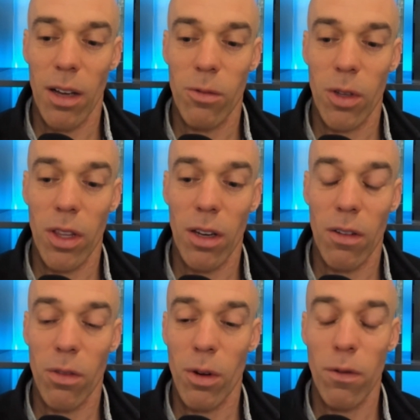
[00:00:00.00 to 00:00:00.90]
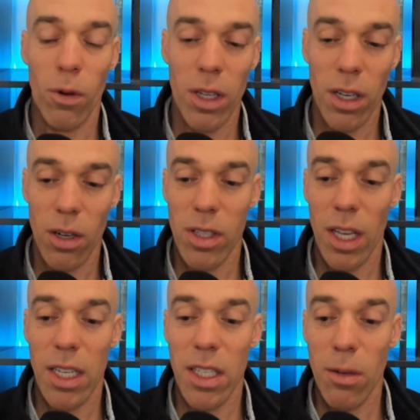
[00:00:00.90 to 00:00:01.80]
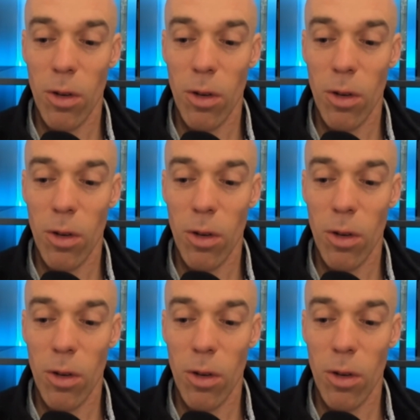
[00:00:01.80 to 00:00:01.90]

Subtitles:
within 3 or 4 years, and it didn't